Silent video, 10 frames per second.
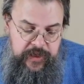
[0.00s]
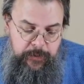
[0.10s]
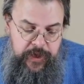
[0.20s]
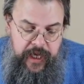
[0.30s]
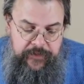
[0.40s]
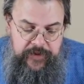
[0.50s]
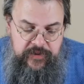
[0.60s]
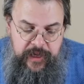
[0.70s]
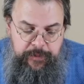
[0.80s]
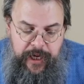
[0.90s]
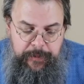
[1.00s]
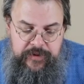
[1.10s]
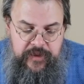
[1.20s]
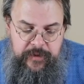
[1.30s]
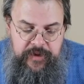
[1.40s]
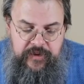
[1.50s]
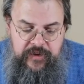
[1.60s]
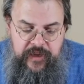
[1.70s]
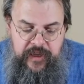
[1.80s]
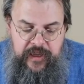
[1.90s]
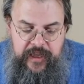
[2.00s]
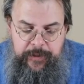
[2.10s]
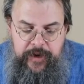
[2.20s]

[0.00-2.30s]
we have the same properties of limits that